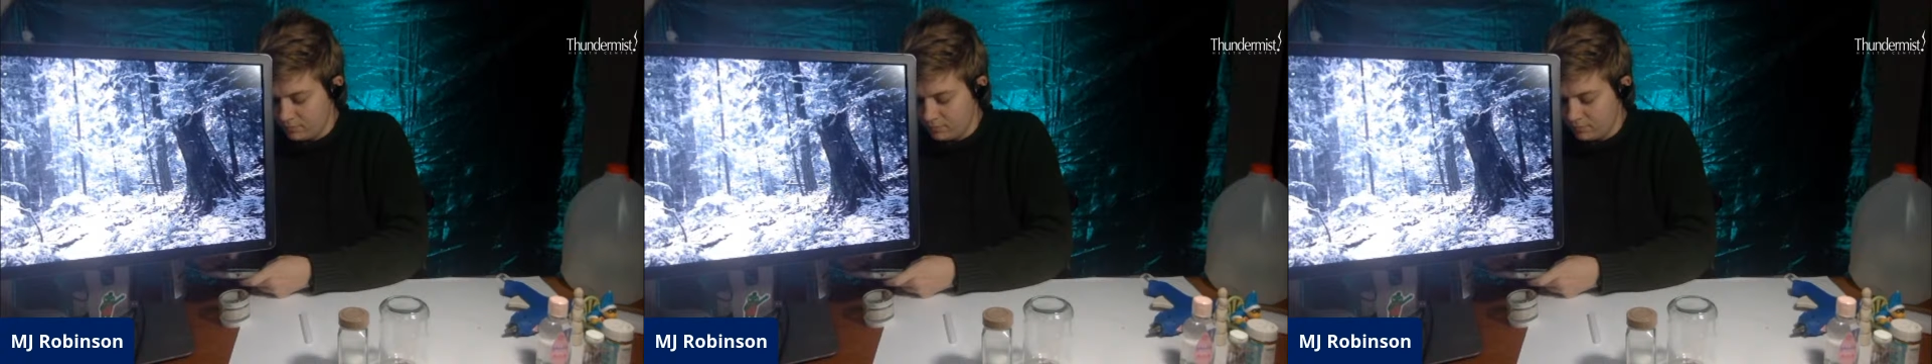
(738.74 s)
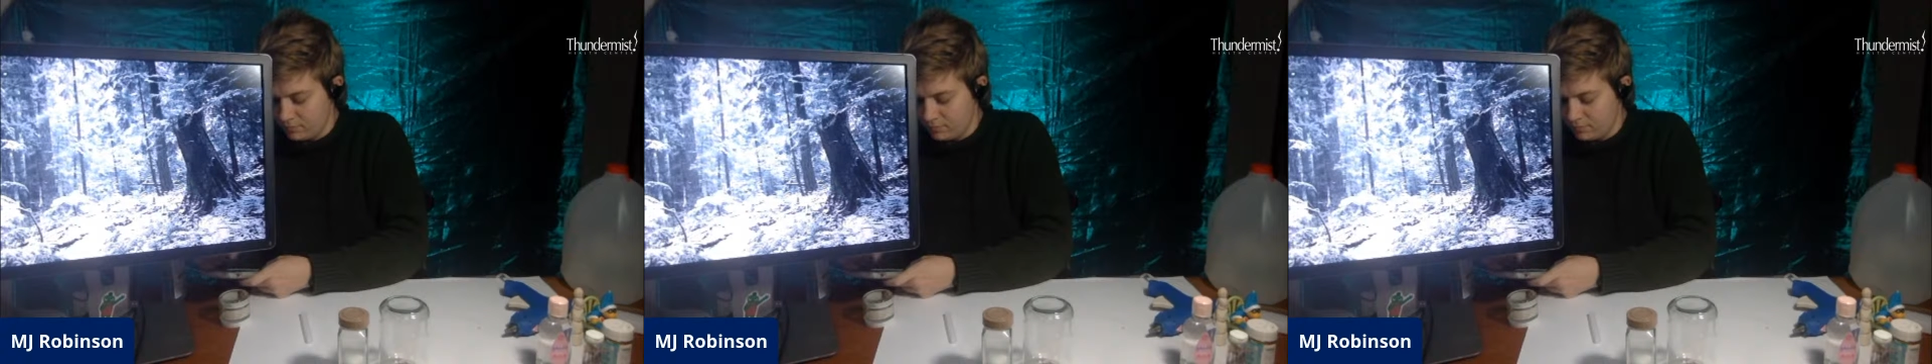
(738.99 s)

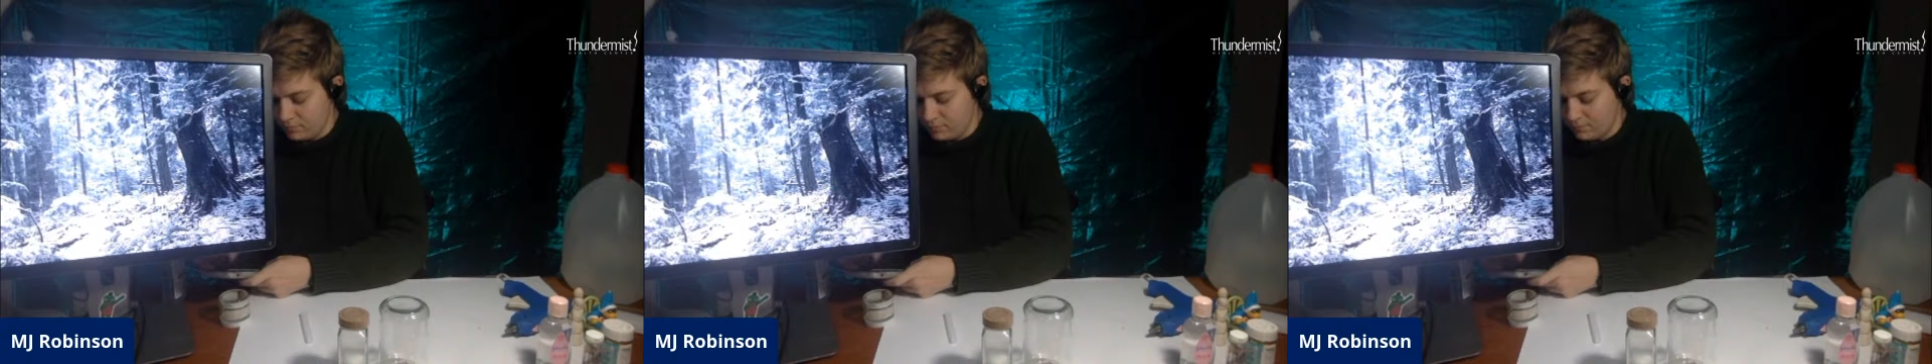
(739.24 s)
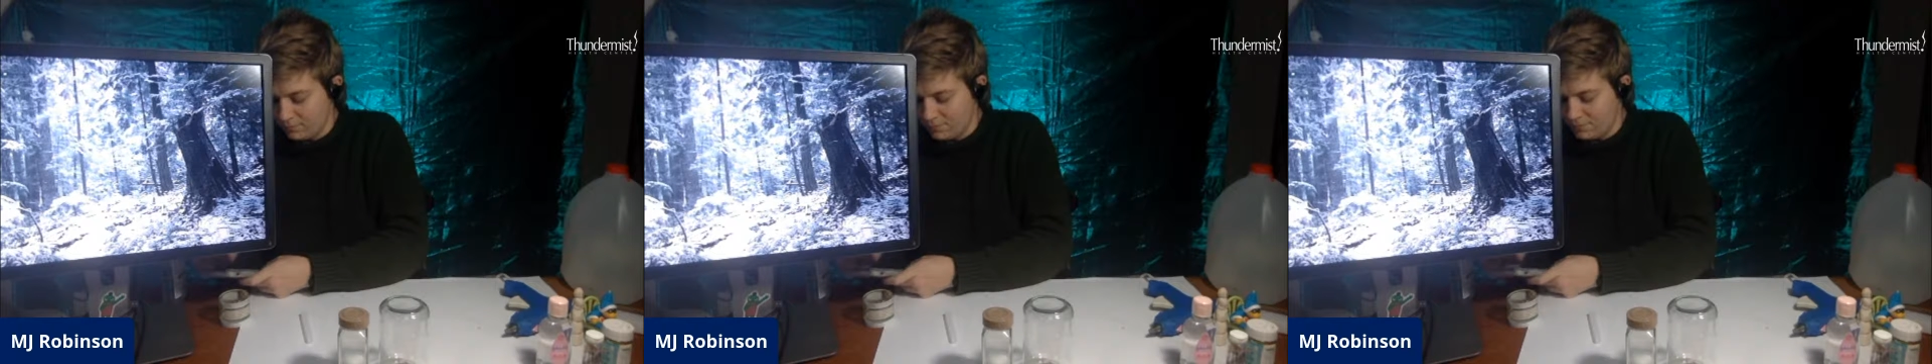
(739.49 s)
Join
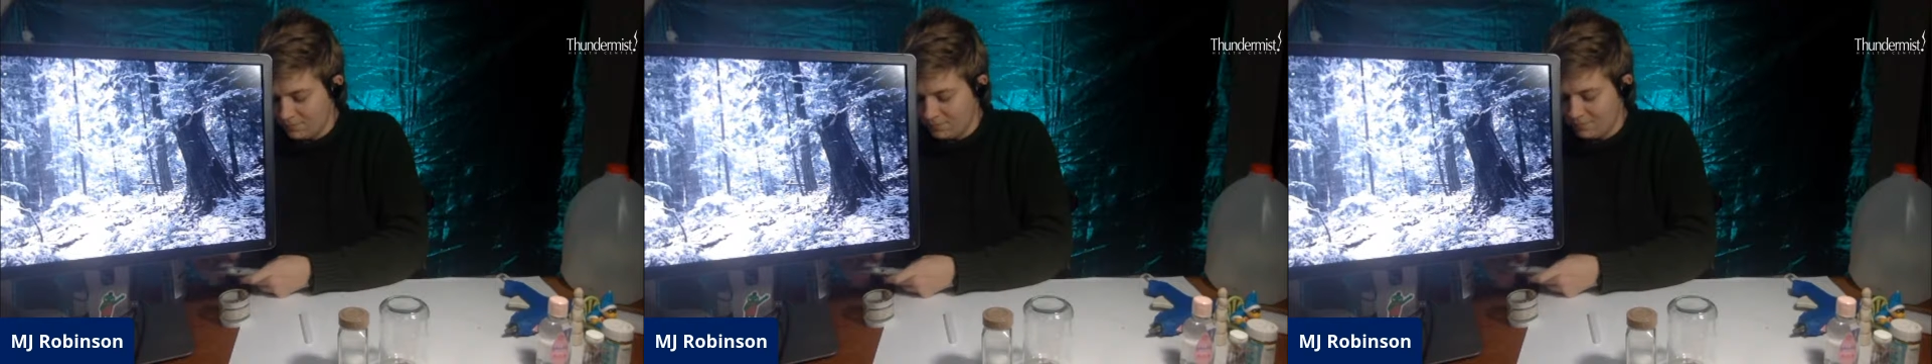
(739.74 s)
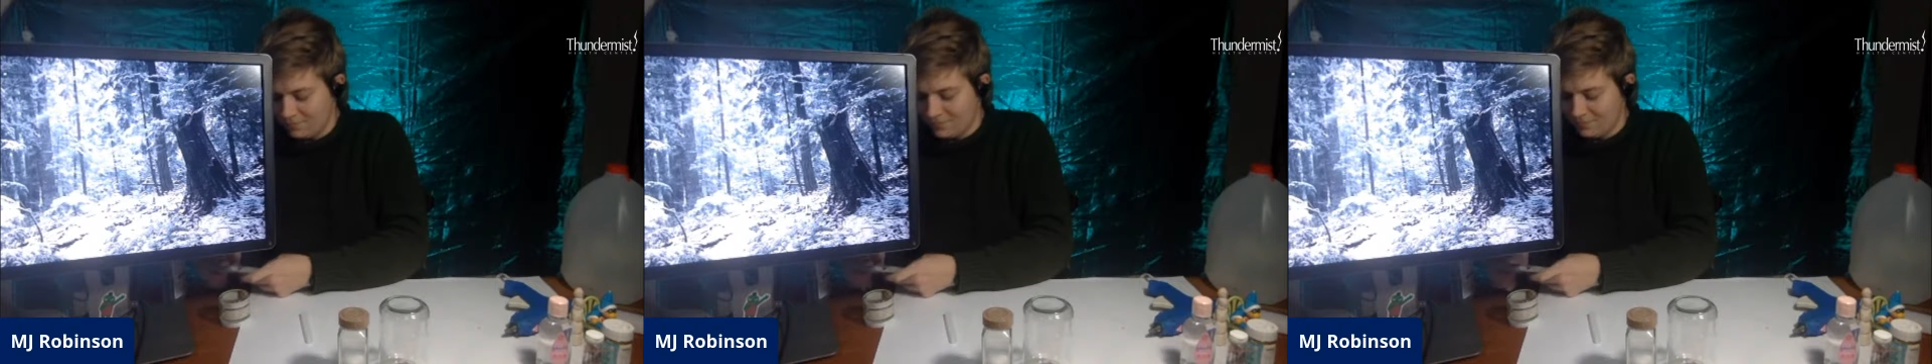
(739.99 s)
in with
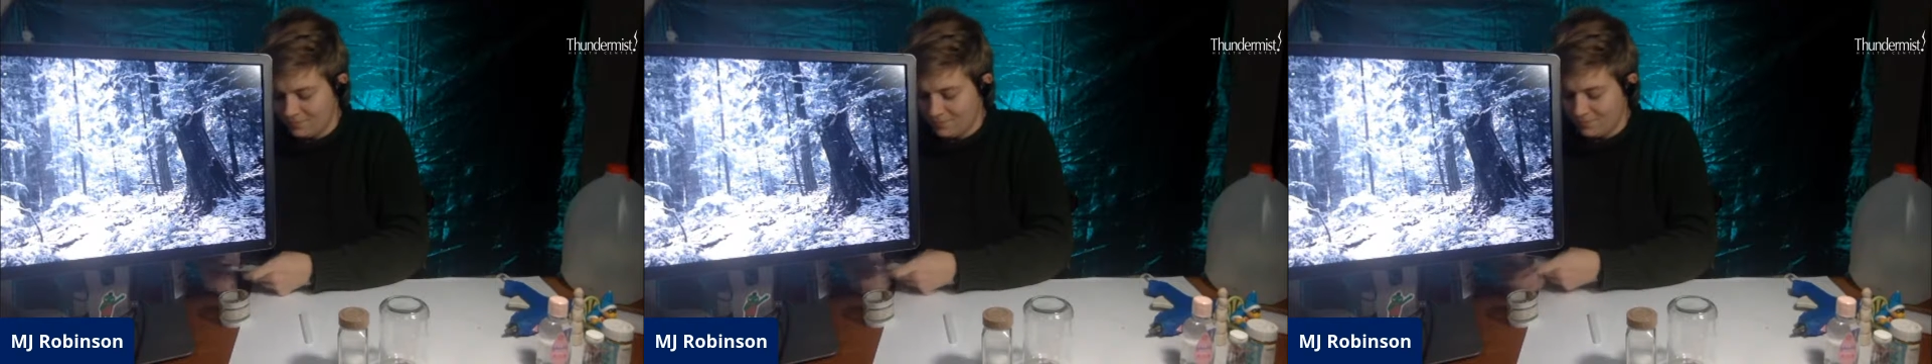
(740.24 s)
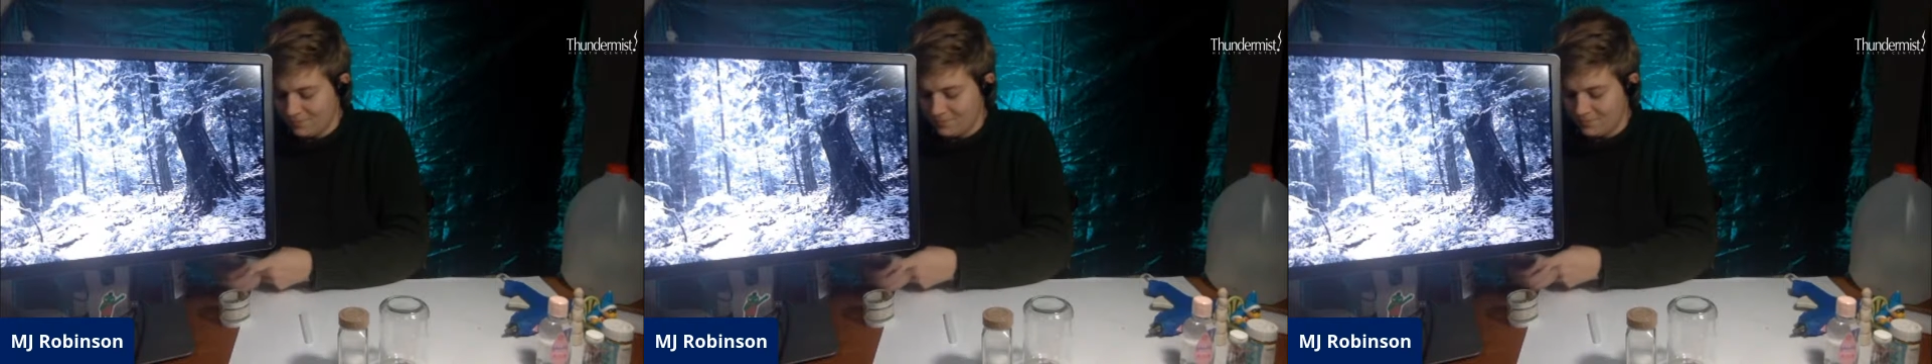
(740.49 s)
you all
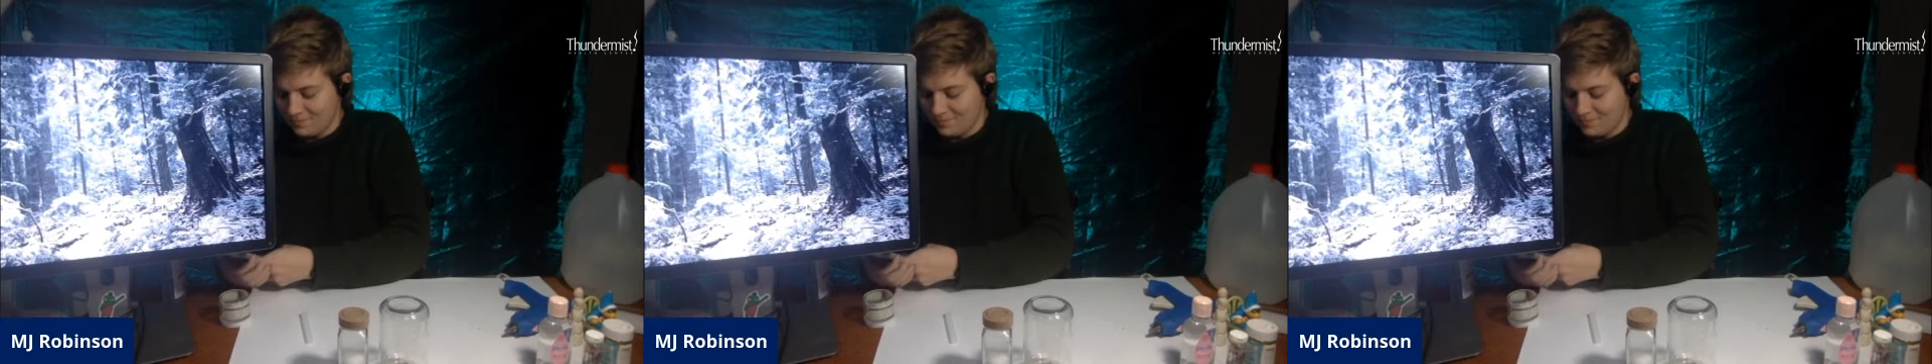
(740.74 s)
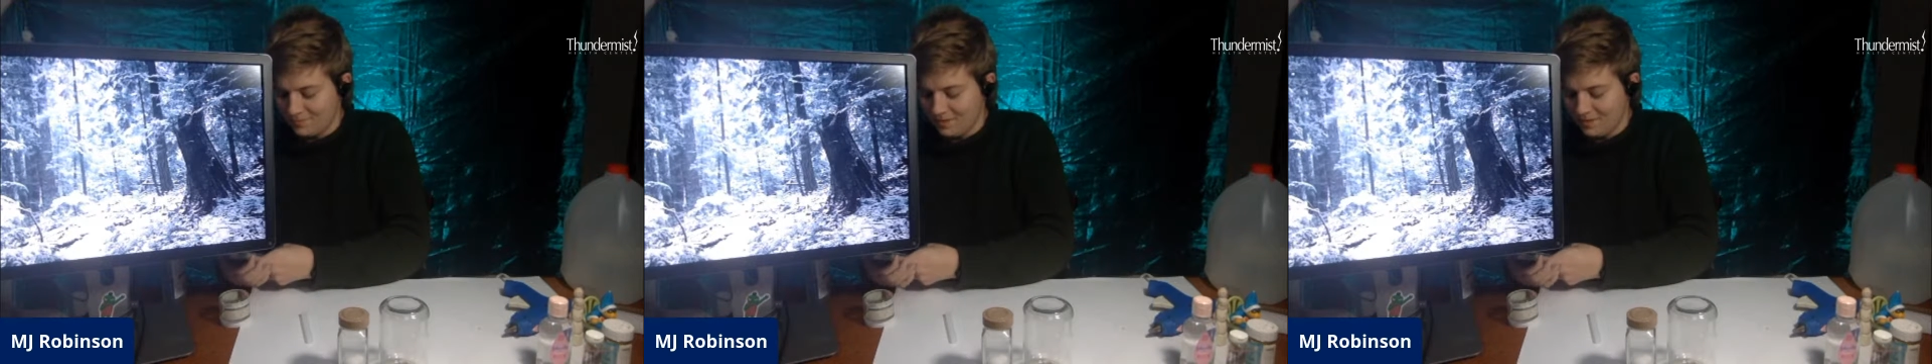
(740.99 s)

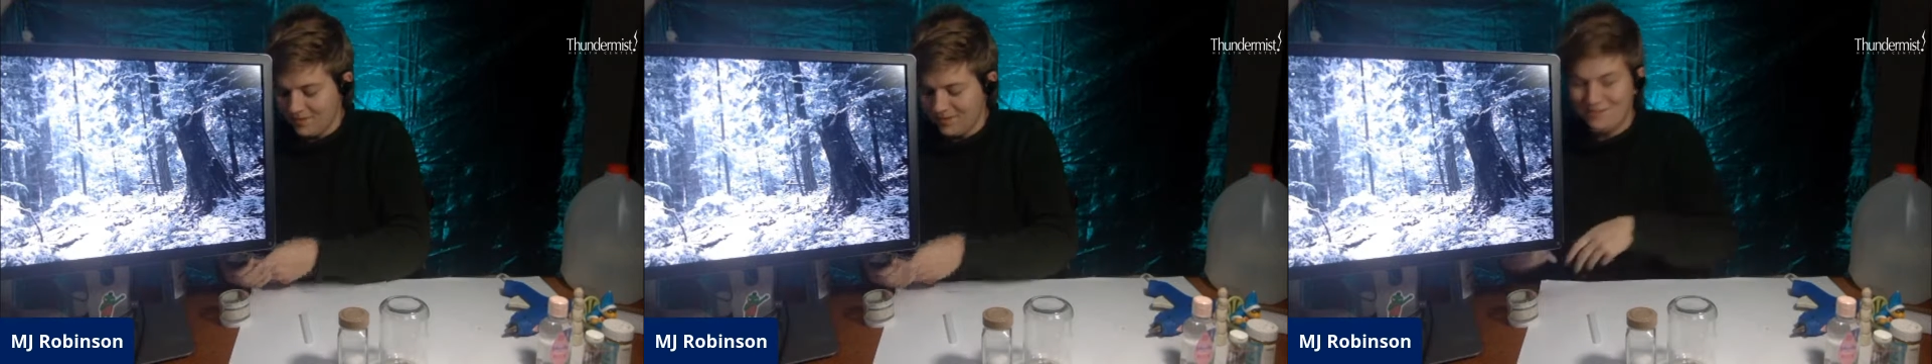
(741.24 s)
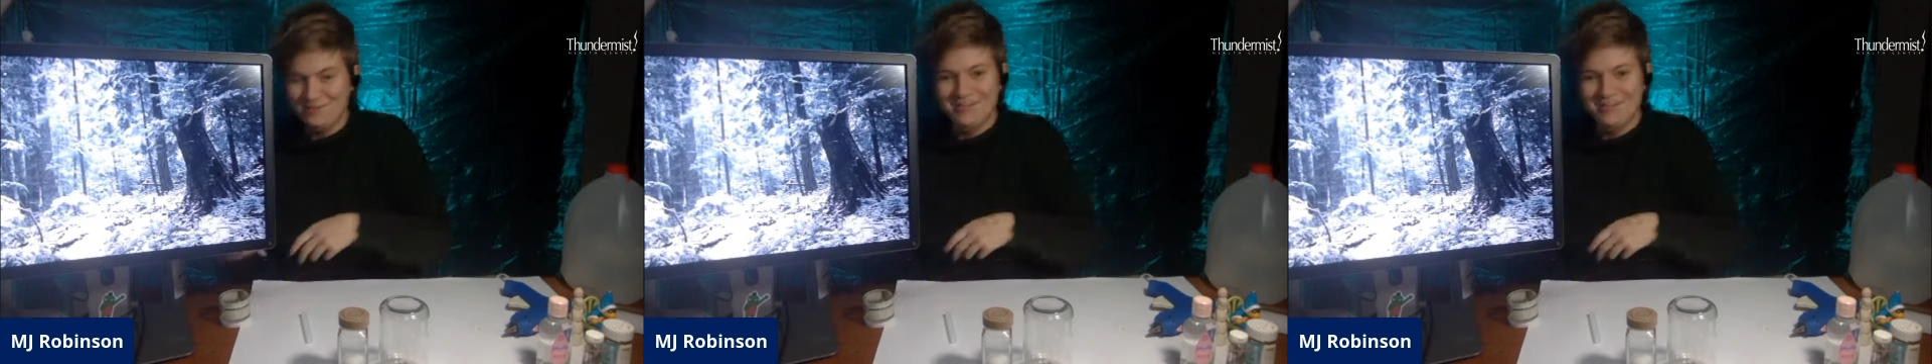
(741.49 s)
there.